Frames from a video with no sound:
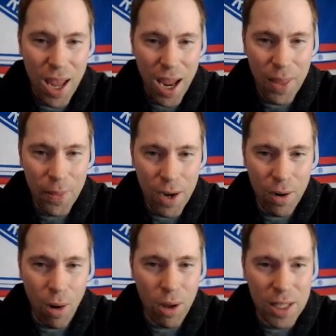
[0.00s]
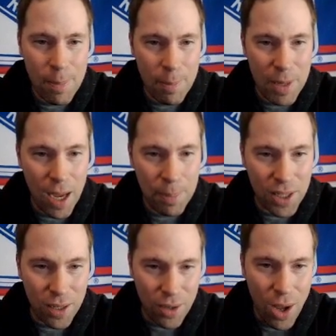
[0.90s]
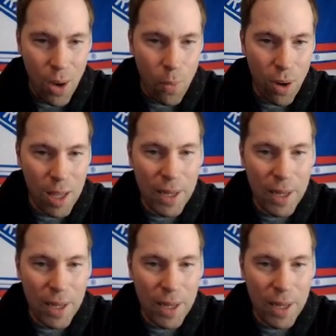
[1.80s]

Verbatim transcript: and they're all keeping me updated while I